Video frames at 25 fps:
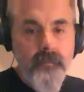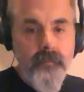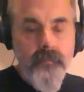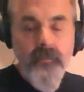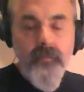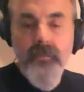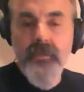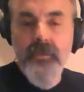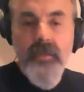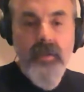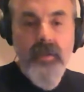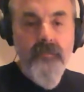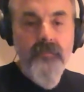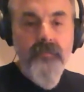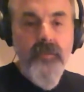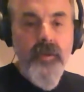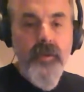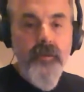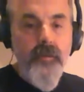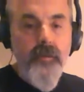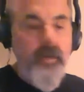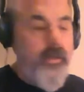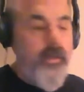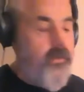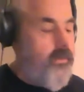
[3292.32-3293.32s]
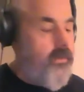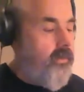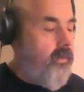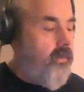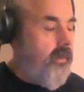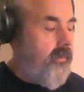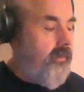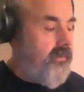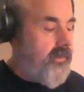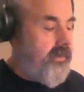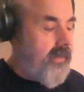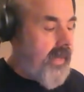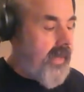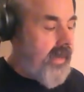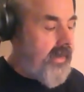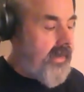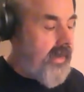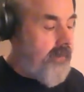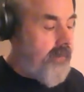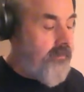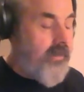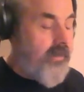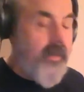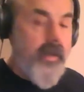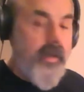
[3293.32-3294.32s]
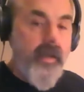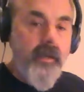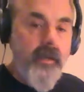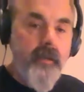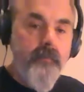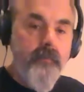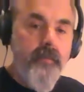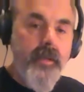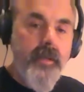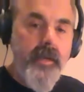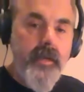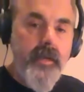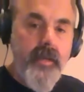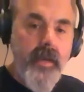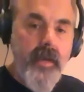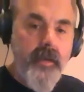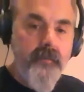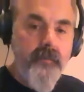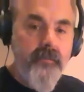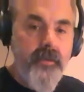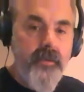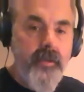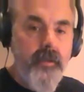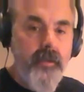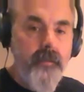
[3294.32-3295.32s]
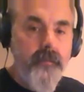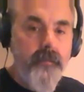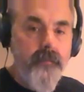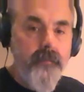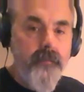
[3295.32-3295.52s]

Same fingerings, or slide up the neck and play it out of D.